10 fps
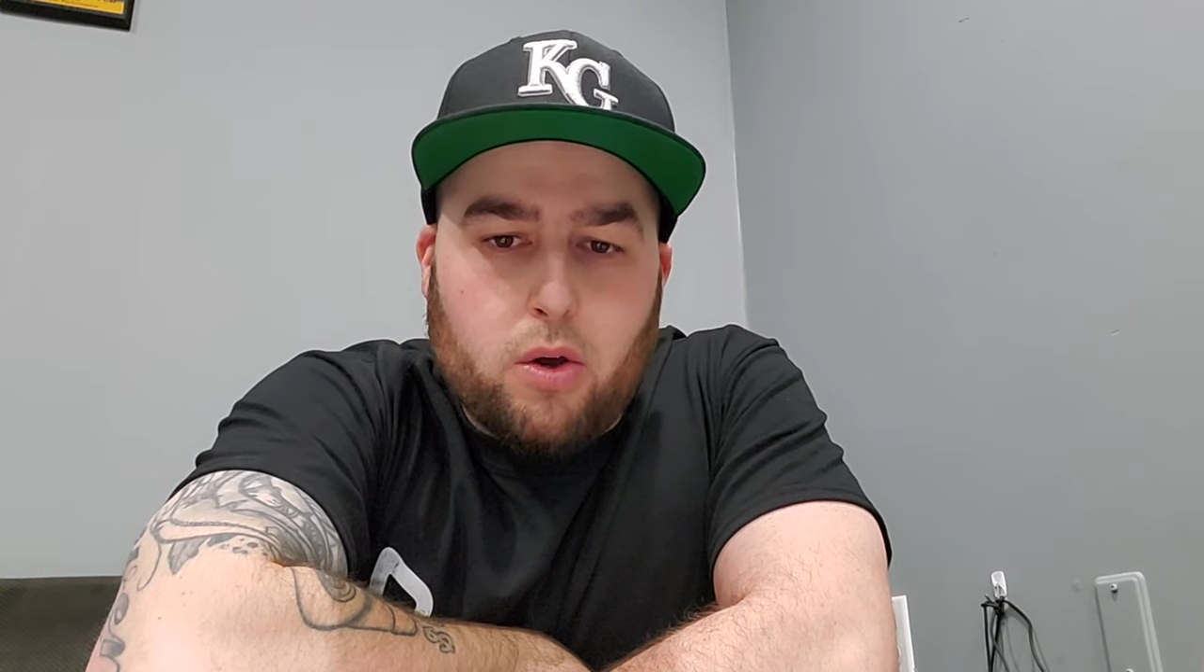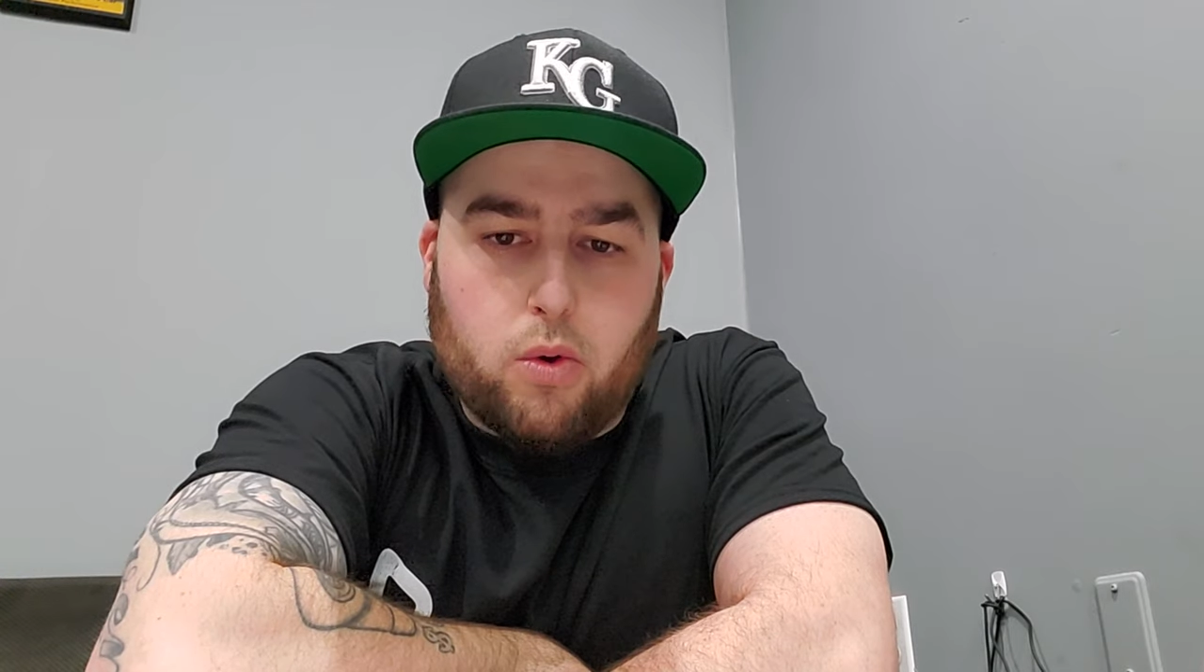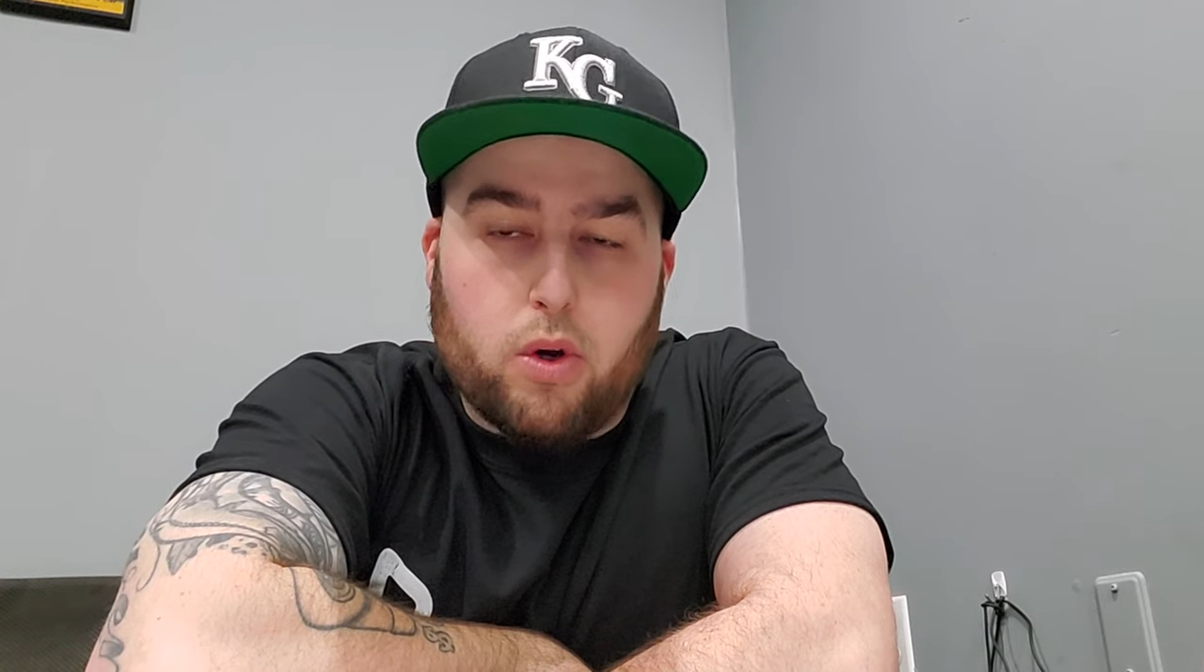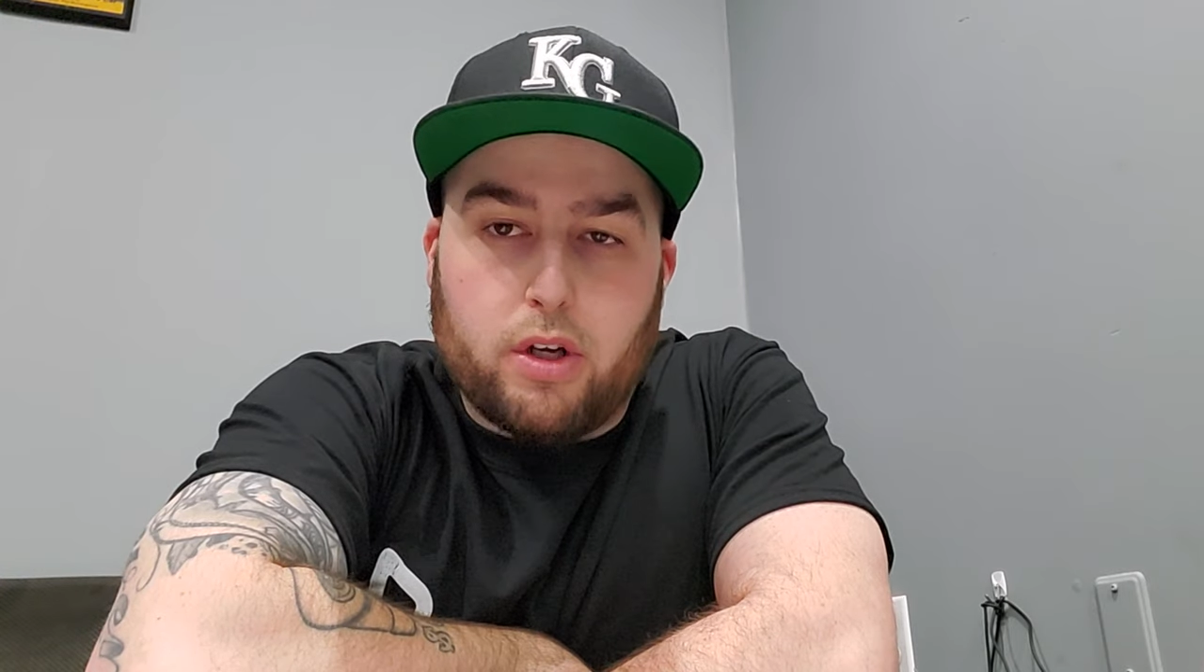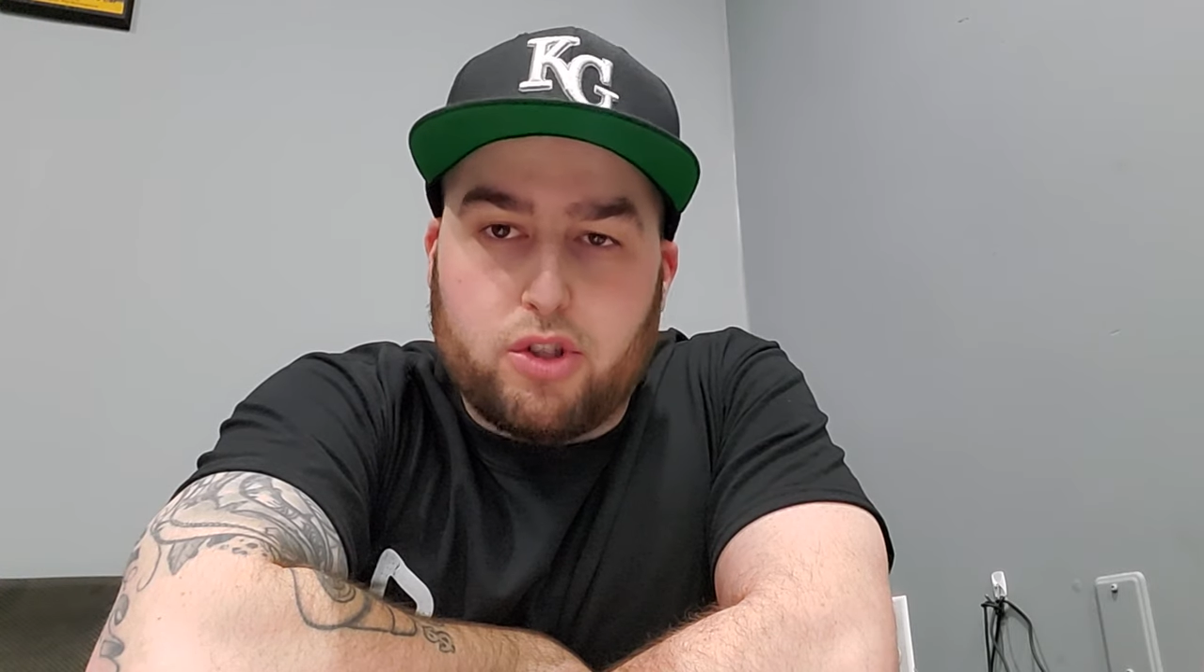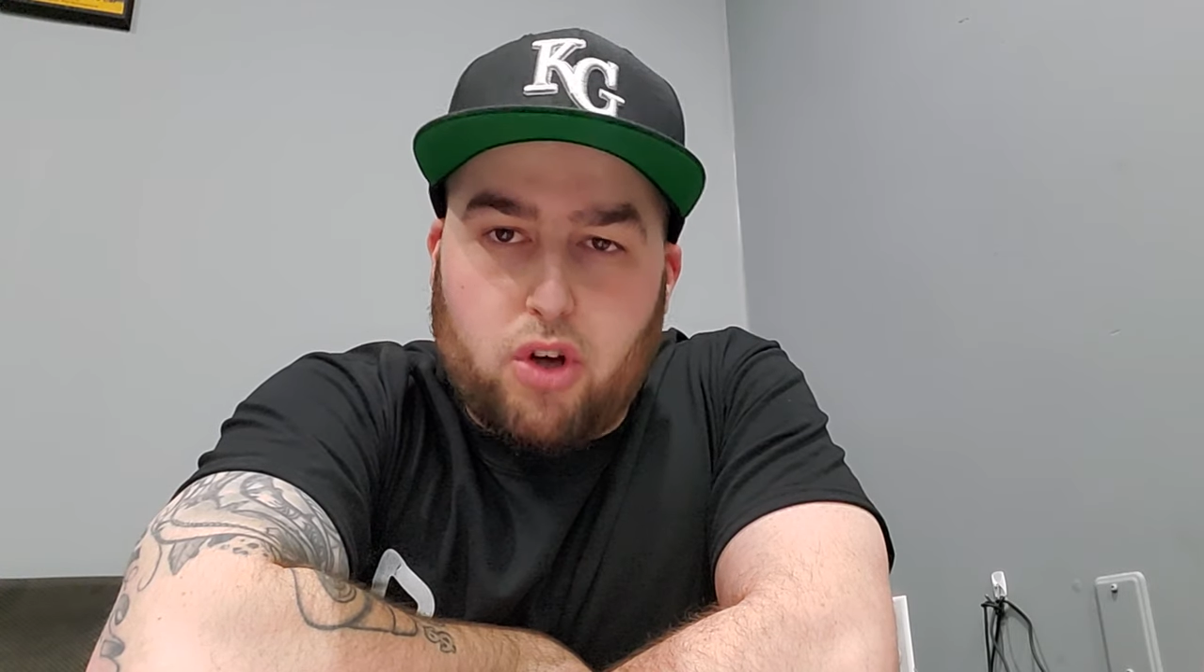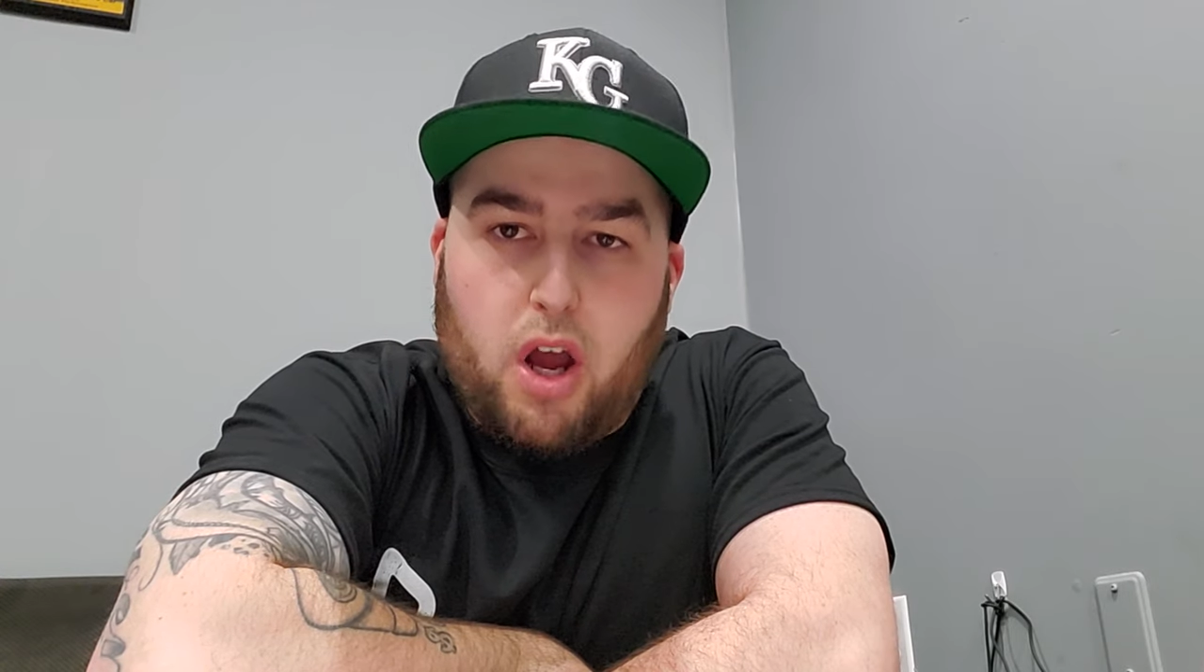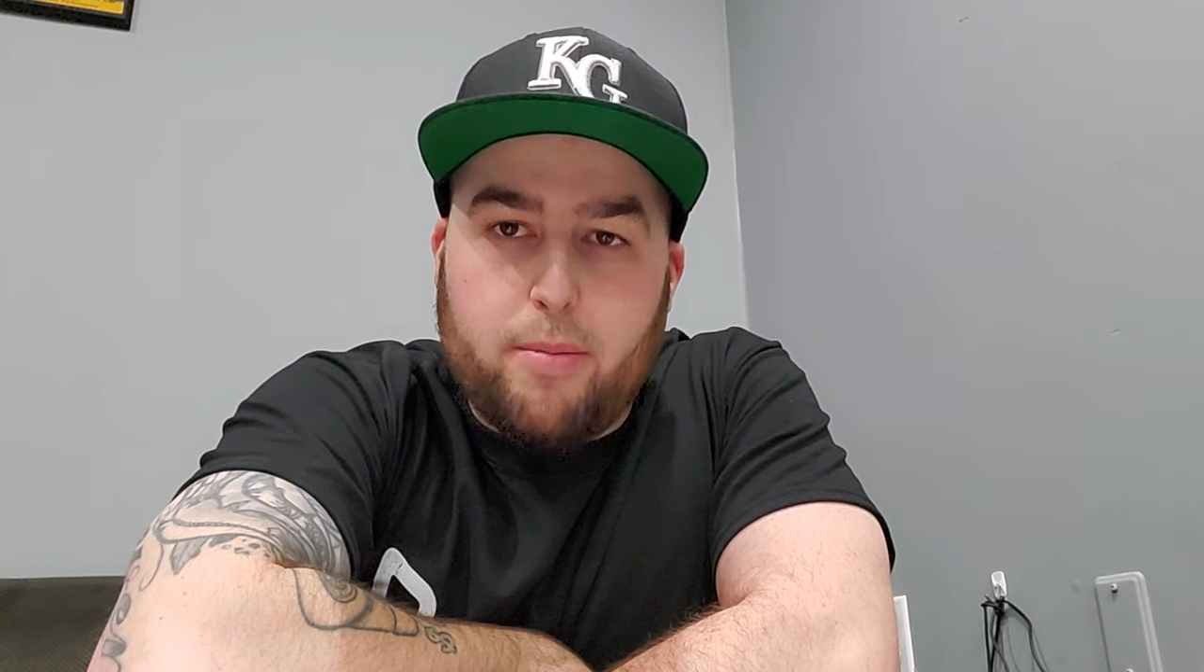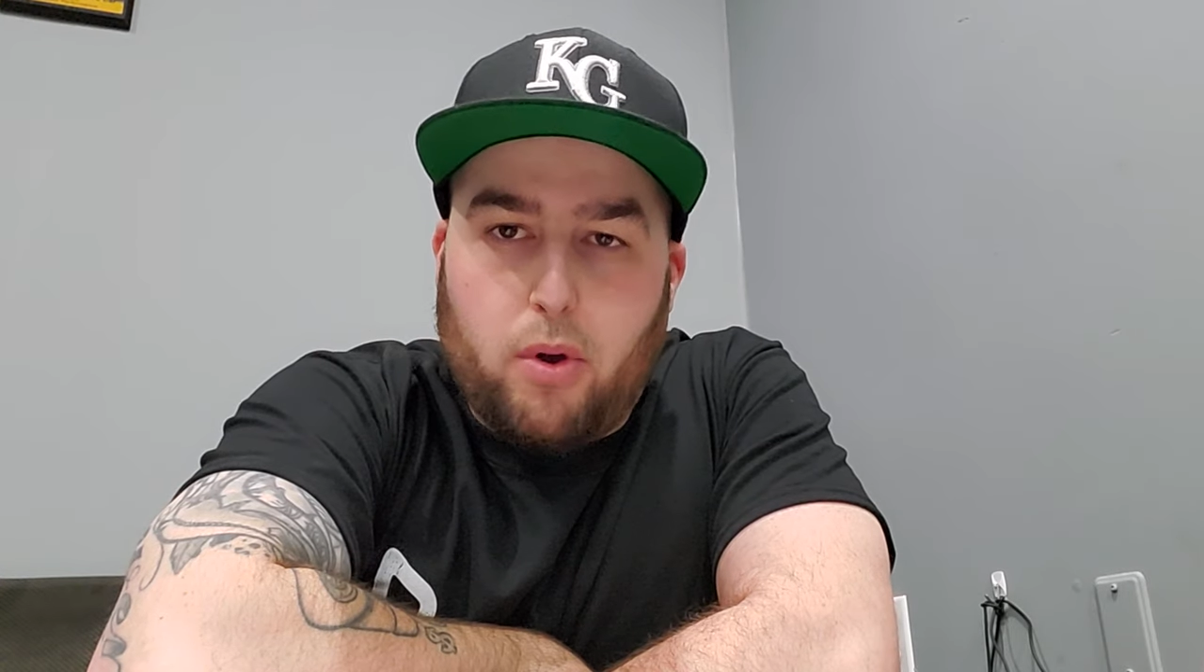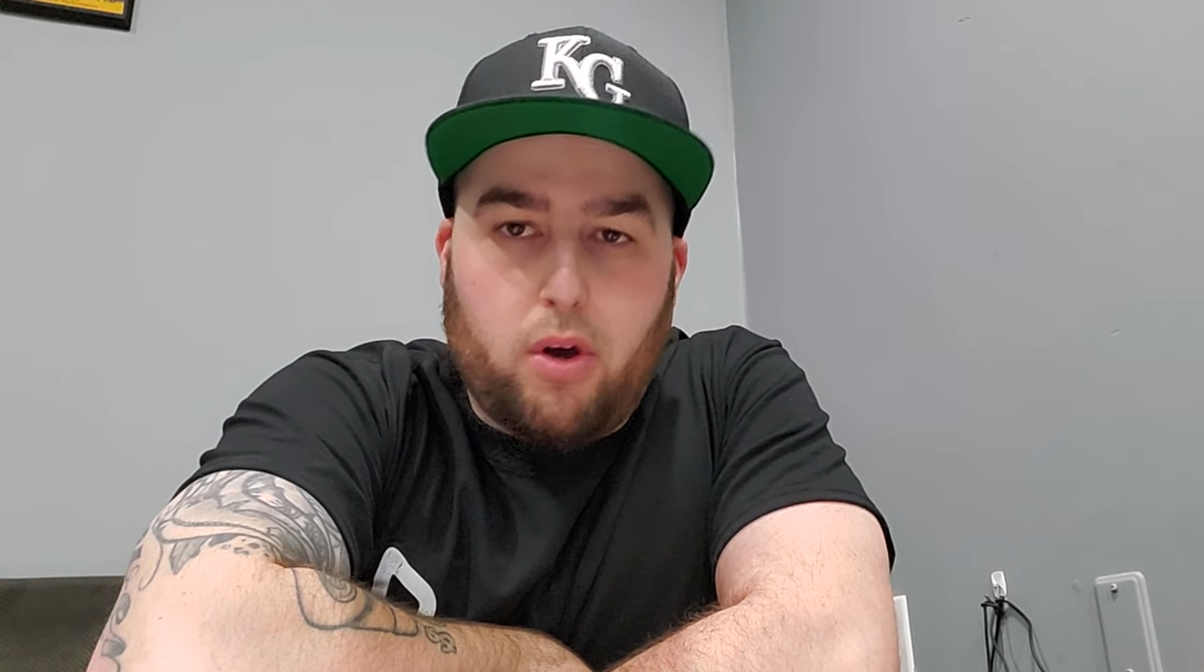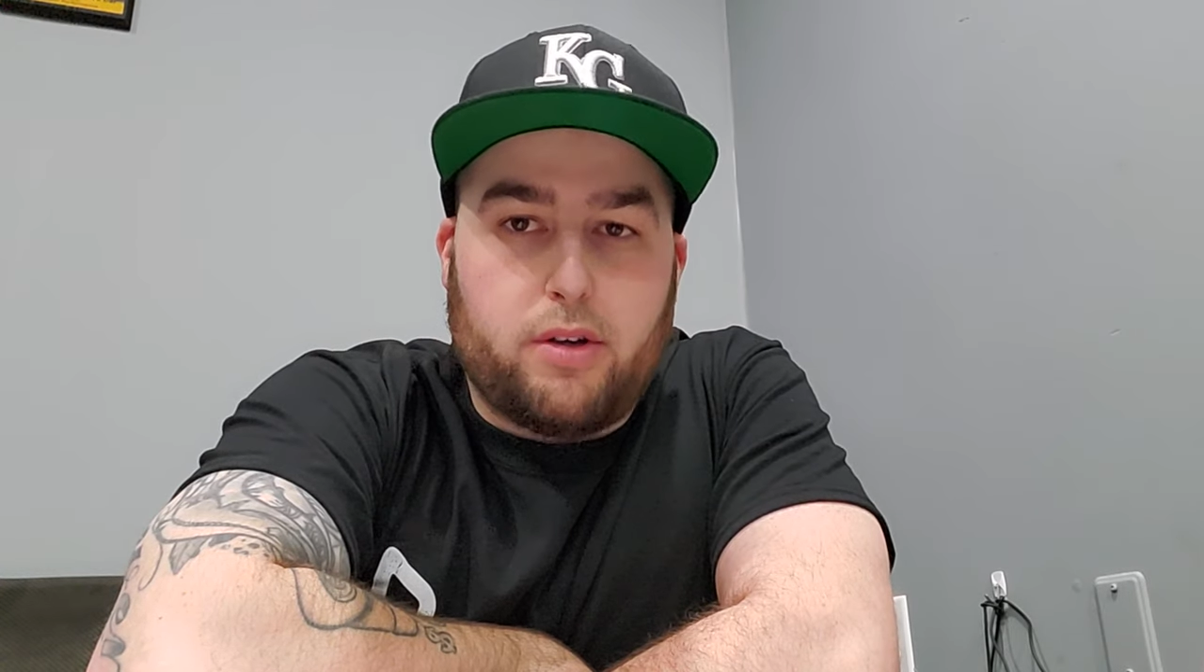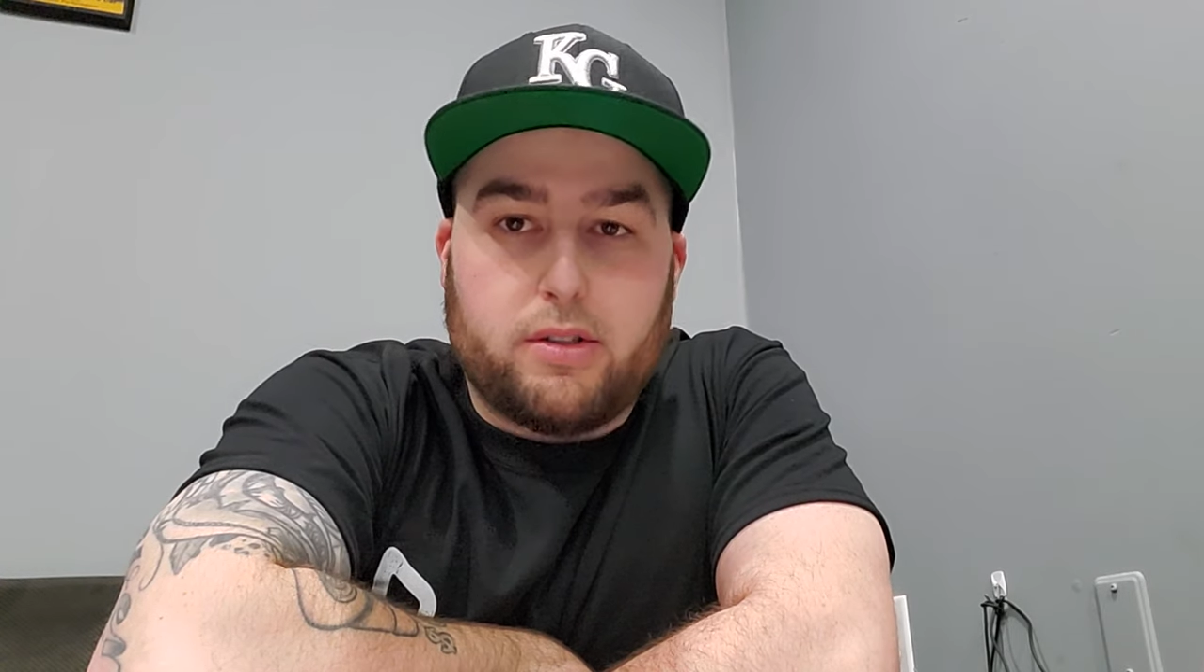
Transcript: or a tripod